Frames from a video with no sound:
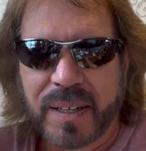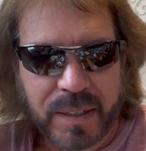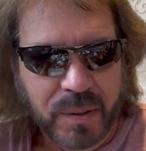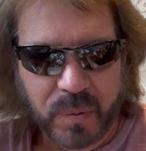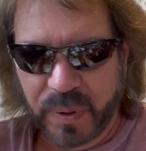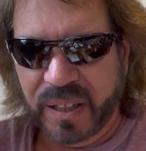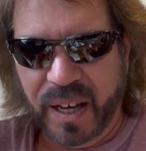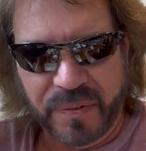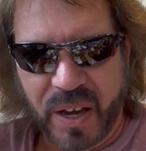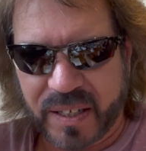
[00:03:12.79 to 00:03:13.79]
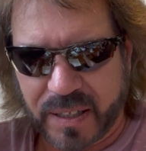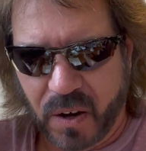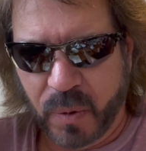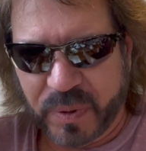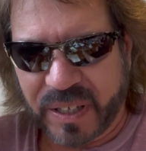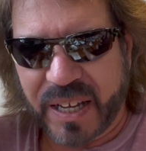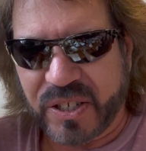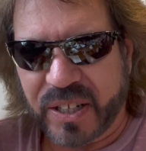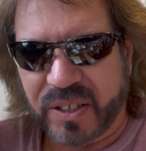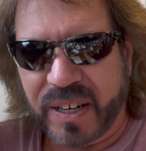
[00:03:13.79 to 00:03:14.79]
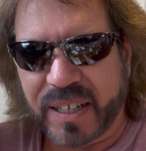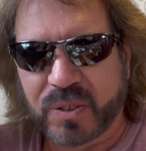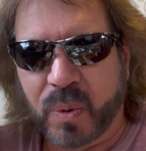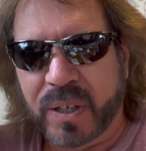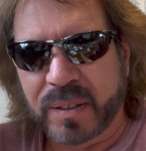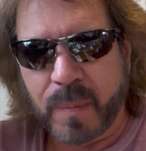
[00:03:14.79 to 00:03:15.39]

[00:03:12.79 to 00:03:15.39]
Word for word: Terry. We love you. Hope to catch you at the next one.